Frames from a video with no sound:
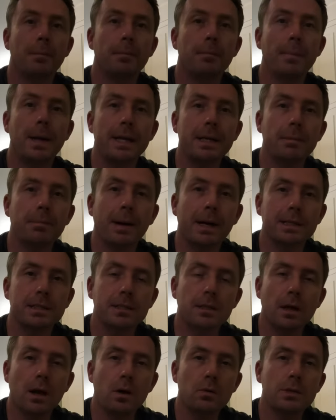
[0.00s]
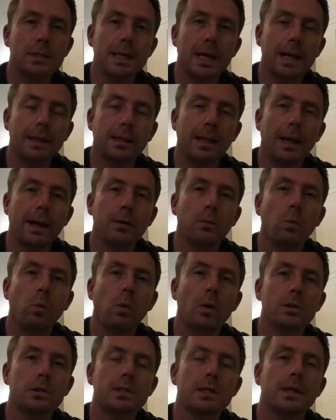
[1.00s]
Made it back to the hotel, and
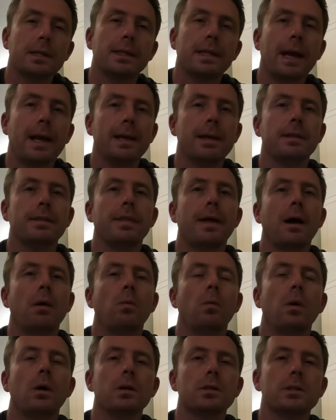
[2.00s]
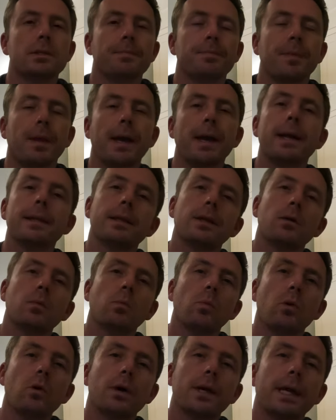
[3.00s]
what a day that was. I ended up
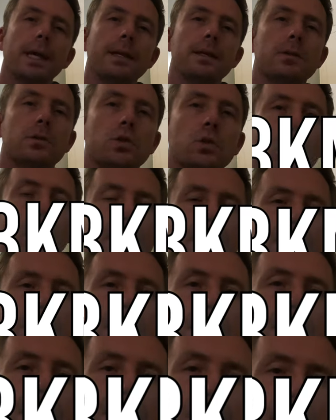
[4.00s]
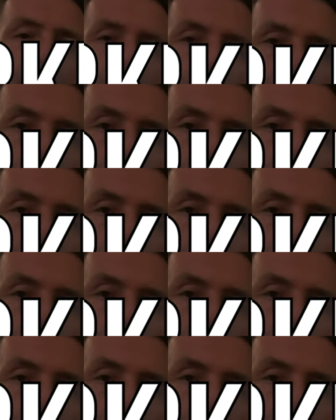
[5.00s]
walking 23